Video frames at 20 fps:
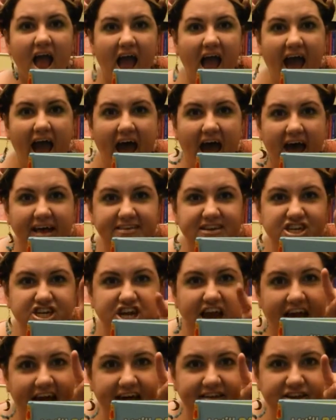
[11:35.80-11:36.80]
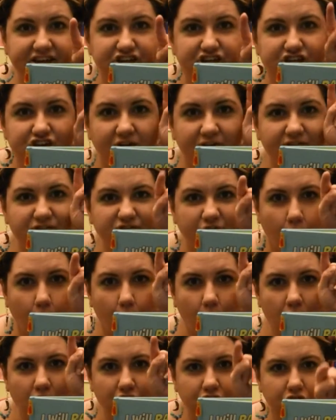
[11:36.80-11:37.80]
has a challenge
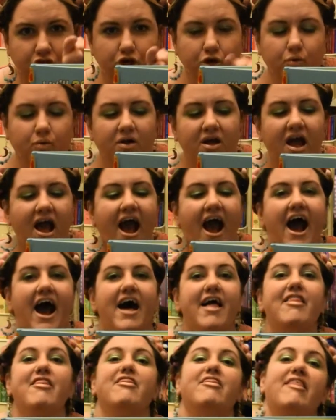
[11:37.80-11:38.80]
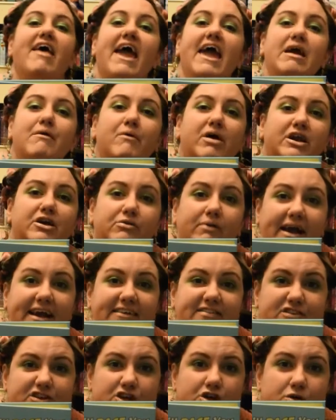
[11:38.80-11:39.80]
for you. They want to
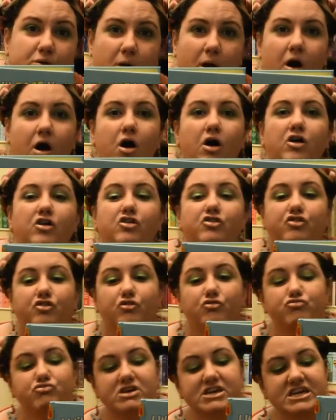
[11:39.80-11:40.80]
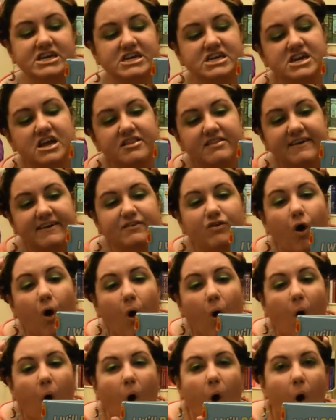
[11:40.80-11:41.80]
race you to read this
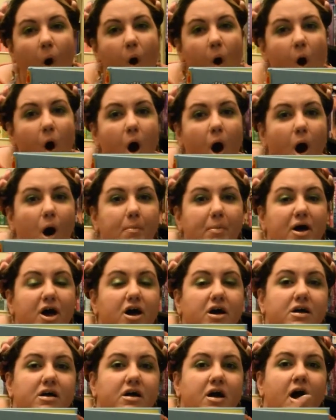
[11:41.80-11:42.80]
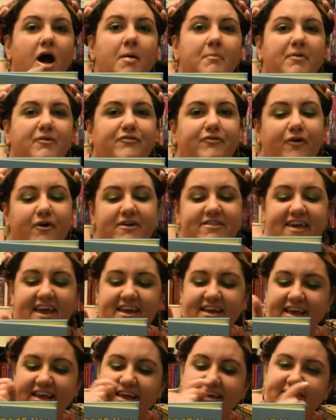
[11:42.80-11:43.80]
whole book before they
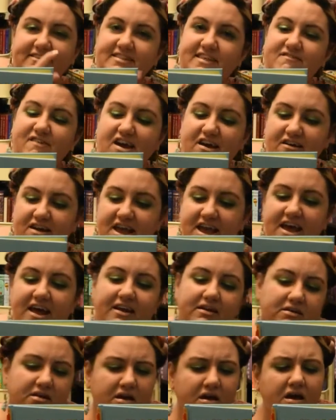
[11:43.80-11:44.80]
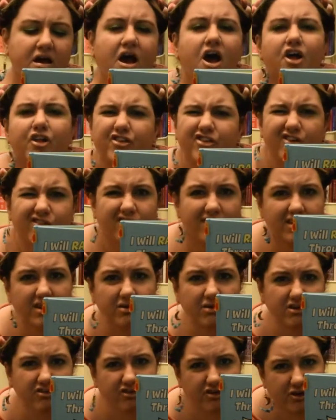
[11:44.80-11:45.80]
can get to the very end. Do you think you
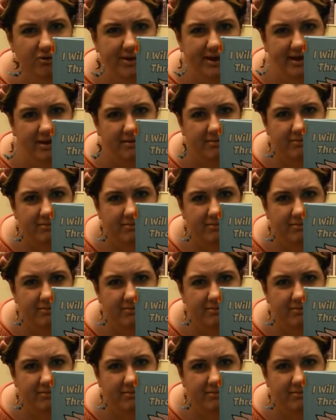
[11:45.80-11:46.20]
can do it?